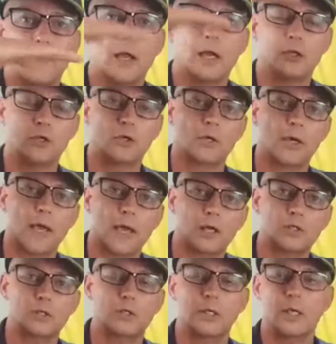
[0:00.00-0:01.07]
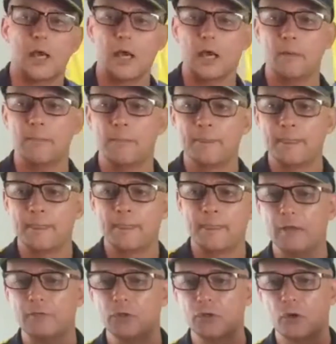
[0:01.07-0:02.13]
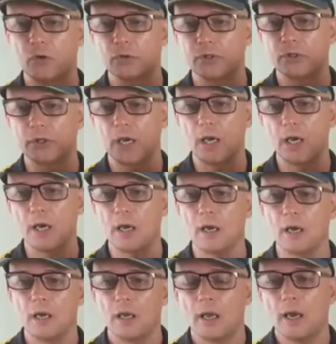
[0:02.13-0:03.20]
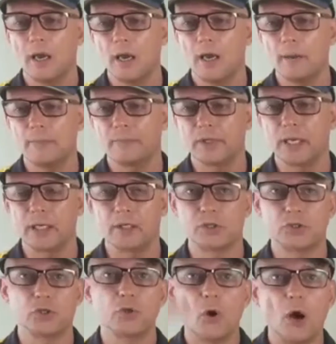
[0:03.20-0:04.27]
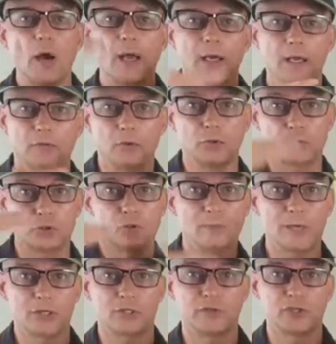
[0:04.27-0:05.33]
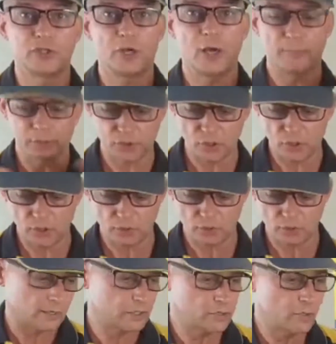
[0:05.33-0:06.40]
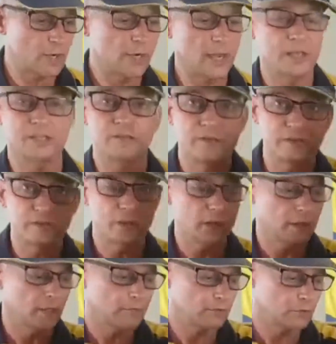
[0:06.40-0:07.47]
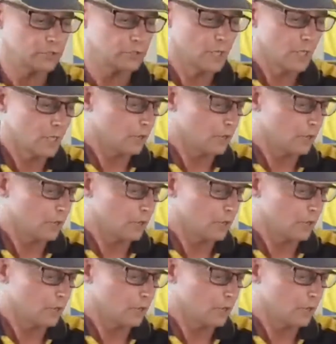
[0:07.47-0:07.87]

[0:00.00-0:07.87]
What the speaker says: that you're going to actually have the dogs getting too high a level or too much of a jump. So like this one has 15 levels,